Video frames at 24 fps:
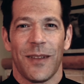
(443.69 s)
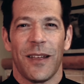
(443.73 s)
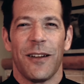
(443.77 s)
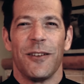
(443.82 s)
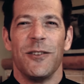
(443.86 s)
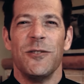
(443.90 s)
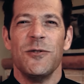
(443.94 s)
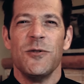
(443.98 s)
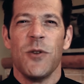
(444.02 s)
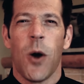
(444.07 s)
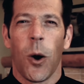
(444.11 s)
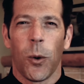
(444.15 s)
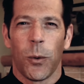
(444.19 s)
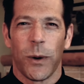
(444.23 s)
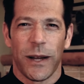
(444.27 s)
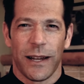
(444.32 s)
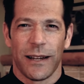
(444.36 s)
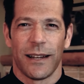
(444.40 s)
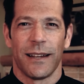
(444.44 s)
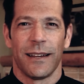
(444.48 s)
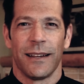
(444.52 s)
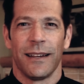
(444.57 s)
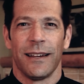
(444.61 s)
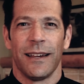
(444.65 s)

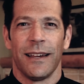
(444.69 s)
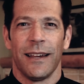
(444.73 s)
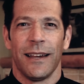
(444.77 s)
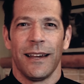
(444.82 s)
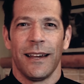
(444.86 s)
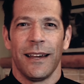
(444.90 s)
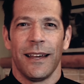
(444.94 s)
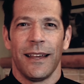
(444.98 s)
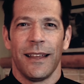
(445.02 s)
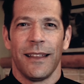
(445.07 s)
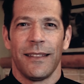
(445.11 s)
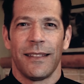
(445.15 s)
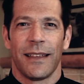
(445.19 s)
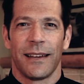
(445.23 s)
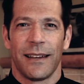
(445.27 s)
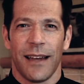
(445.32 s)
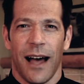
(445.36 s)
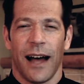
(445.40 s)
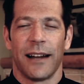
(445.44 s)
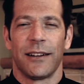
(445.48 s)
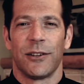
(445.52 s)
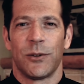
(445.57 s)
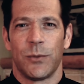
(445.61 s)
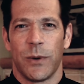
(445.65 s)
knowing that
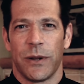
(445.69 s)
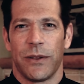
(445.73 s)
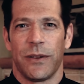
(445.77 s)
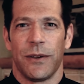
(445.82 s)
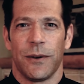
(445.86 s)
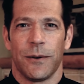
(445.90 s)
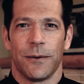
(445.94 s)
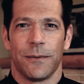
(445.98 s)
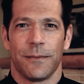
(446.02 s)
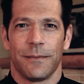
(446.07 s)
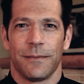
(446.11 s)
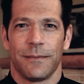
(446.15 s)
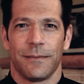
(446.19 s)
God is with you.